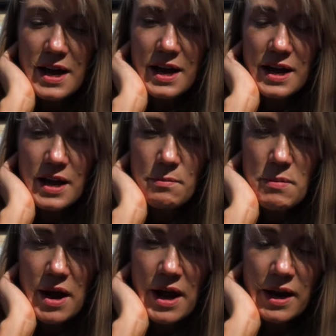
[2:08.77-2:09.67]
um,
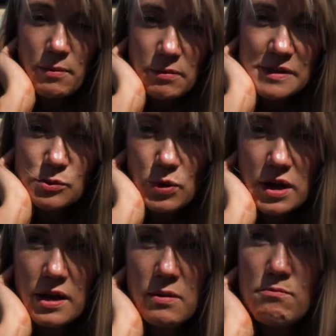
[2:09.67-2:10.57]
and I'm going to be
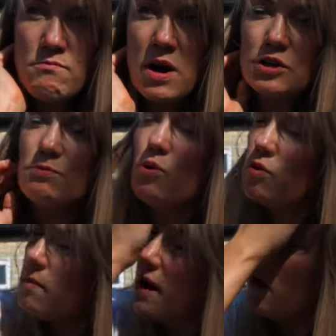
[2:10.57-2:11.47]
talking much more
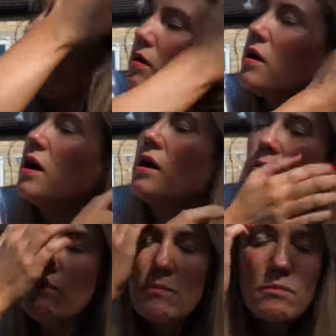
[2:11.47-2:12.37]
about
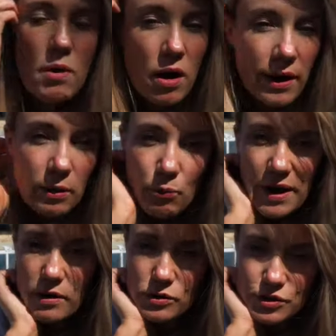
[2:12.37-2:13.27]
um, my
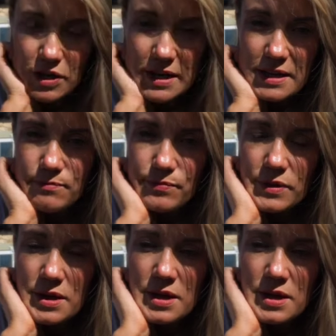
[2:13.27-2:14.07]
weight loss journey,